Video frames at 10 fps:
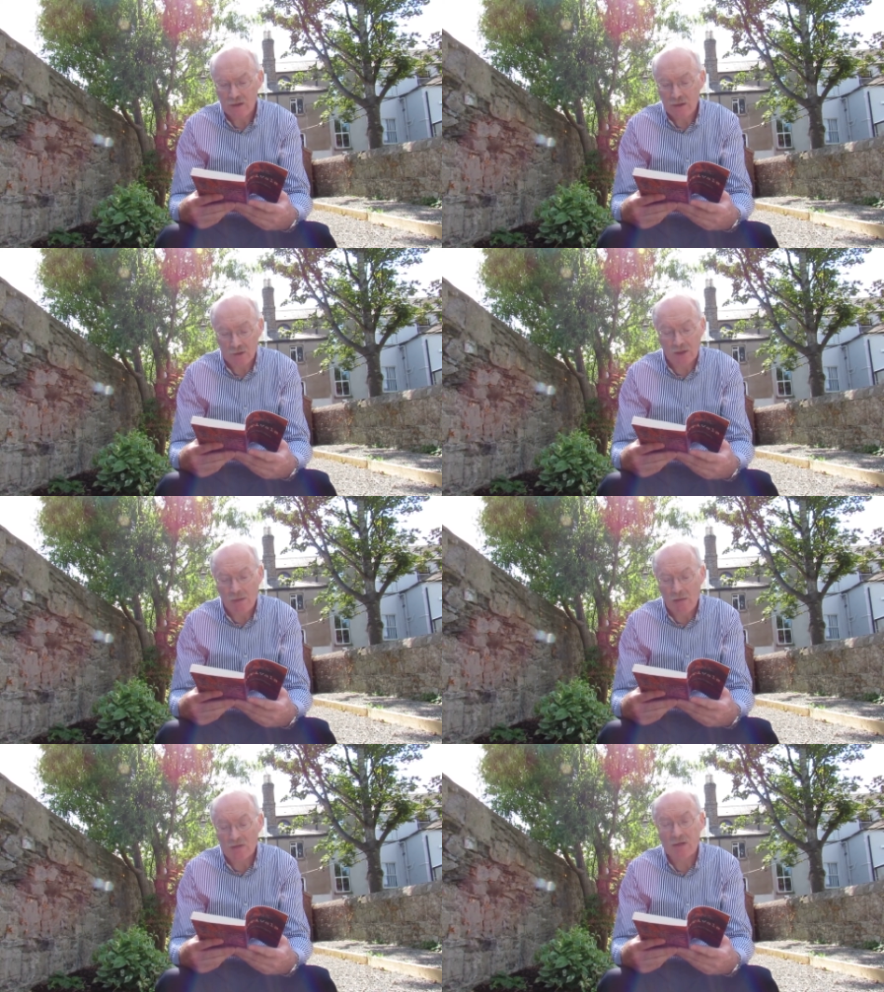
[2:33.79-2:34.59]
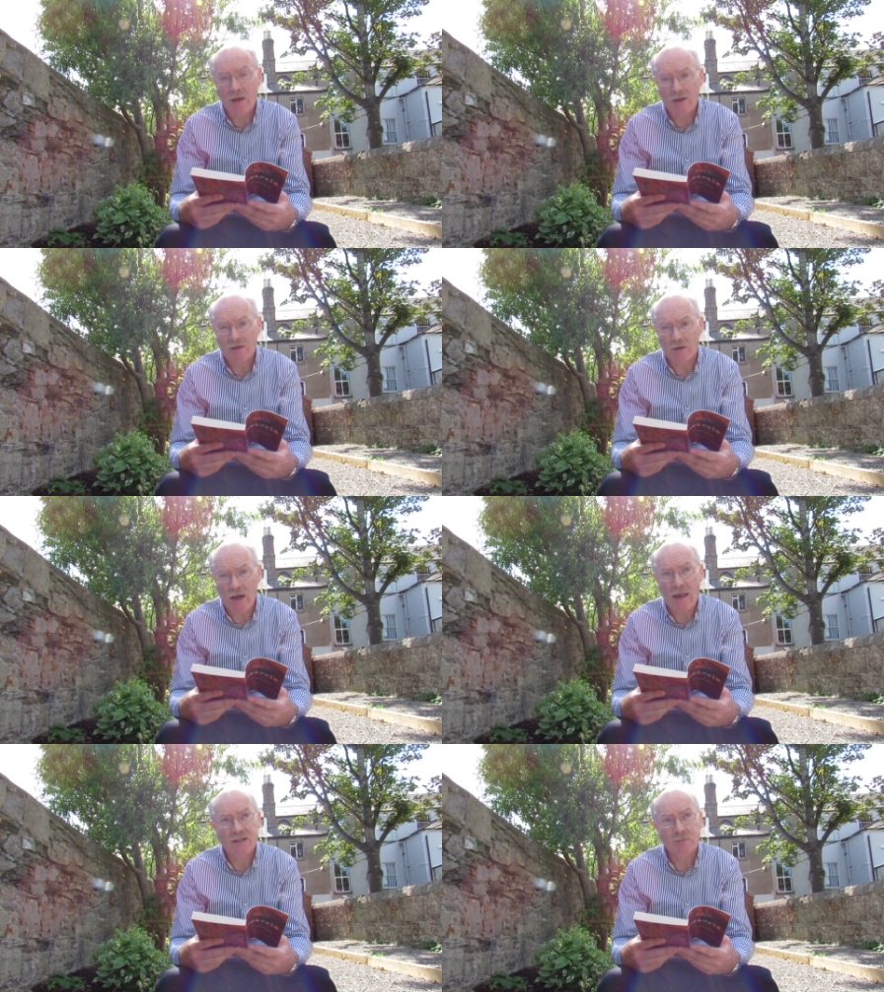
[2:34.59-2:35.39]
The other man was slighter
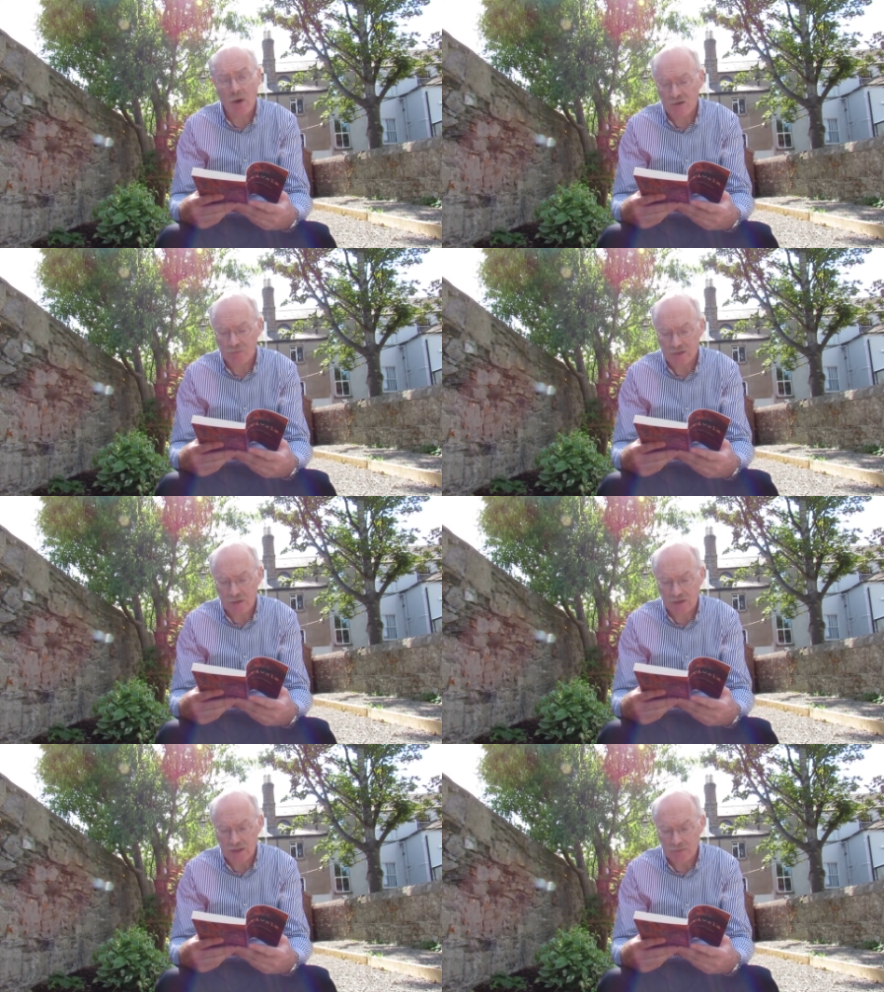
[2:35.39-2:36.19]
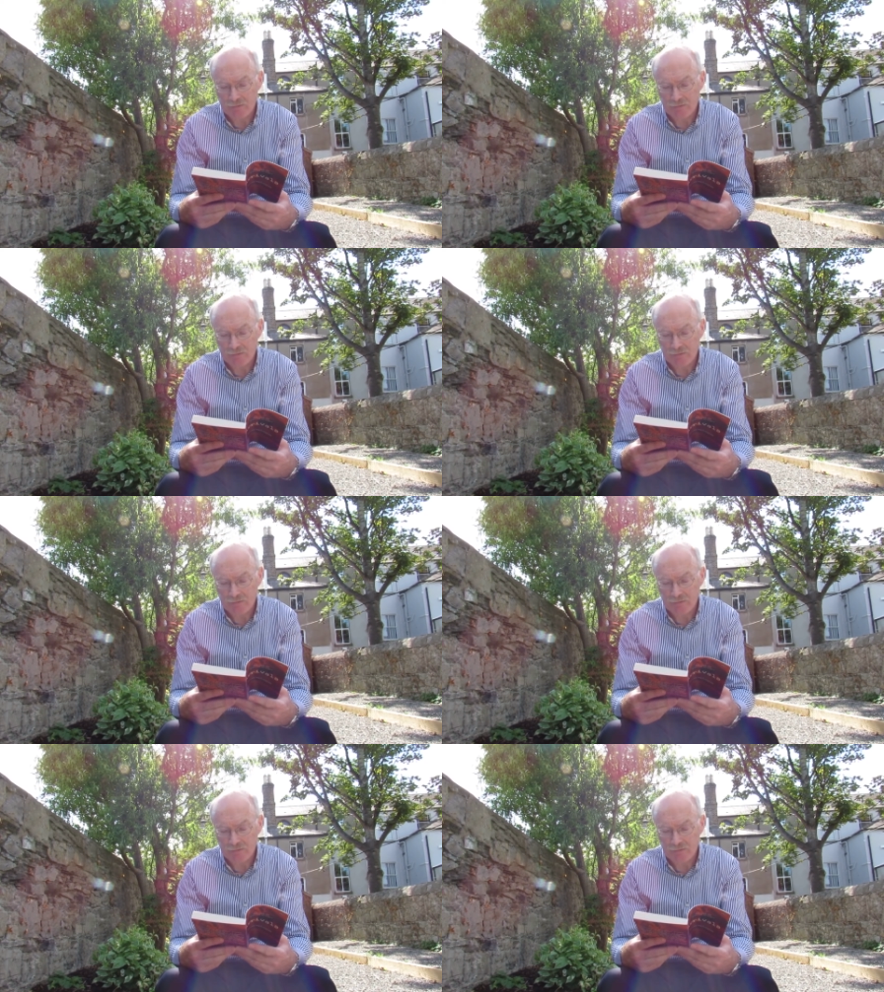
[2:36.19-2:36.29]
and less prosperous looking.